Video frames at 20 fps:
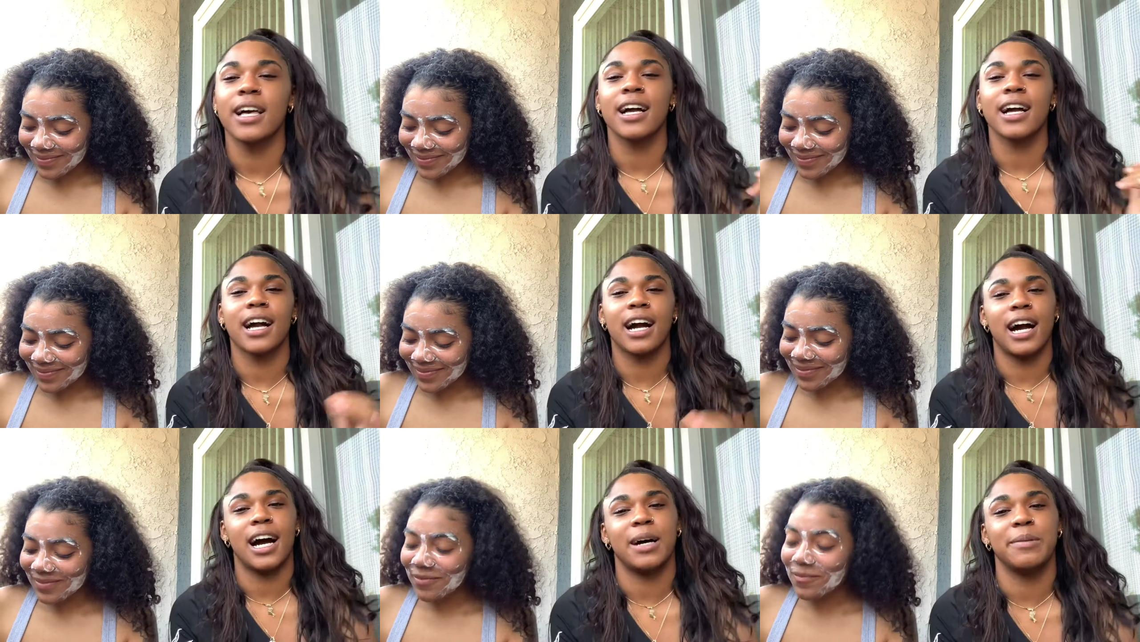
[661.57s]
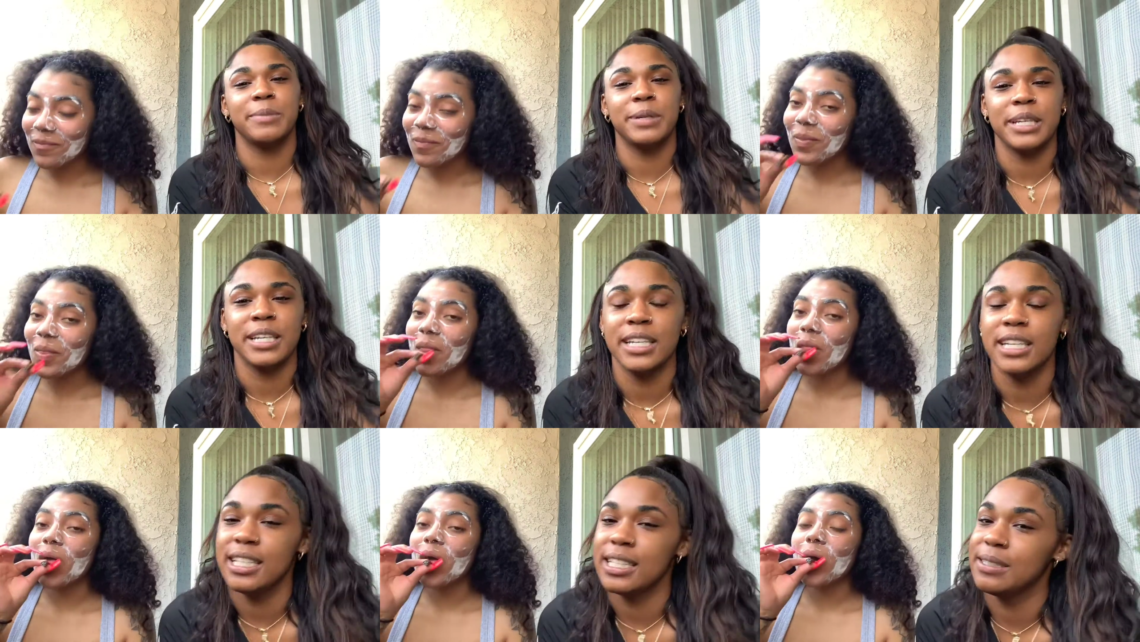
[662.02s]

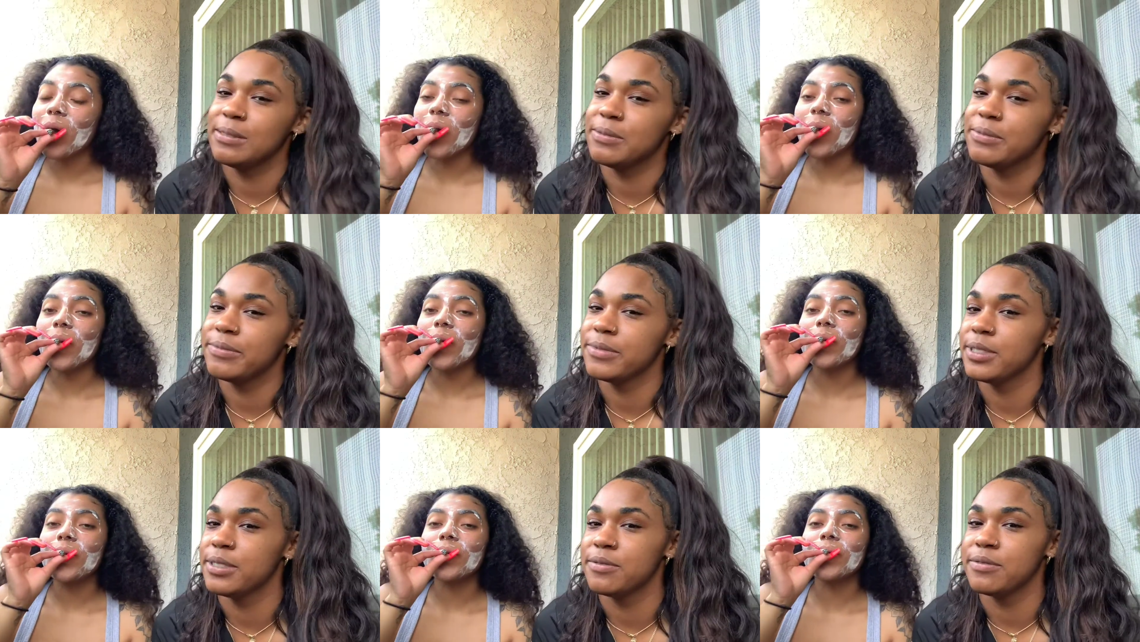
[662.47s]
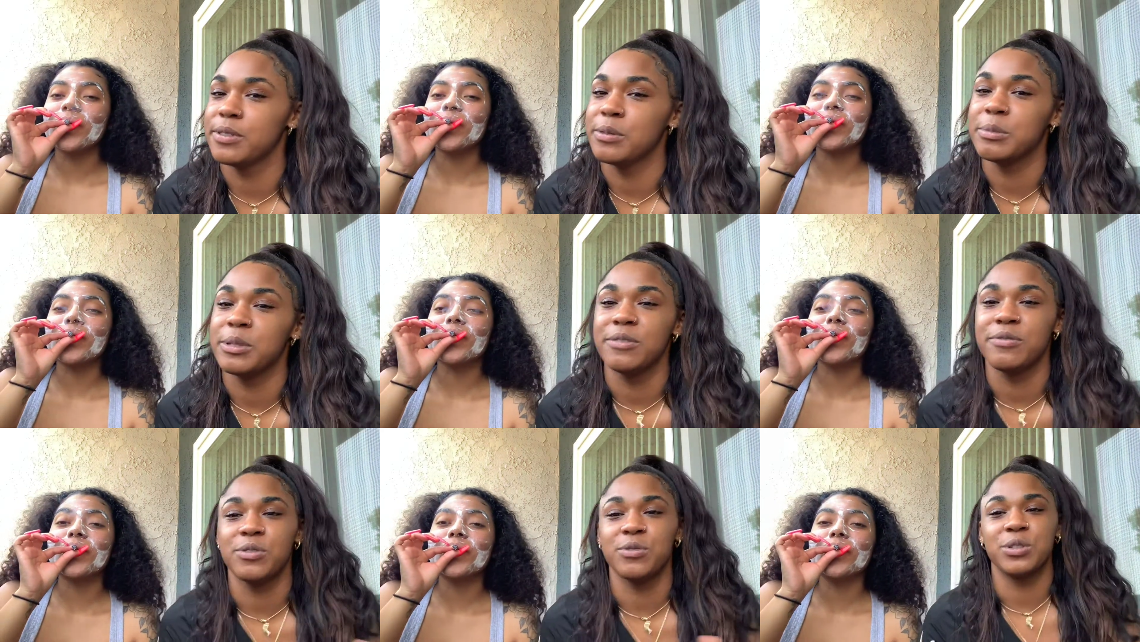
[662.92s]
Speaker 1: comment. You feel me?
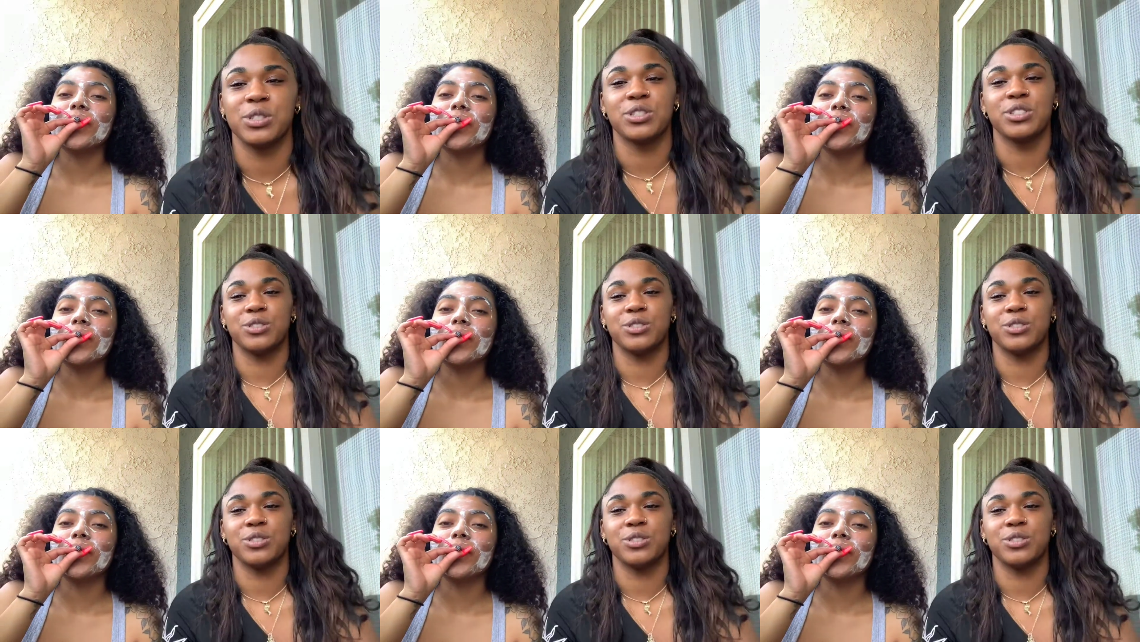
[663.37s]
If you went to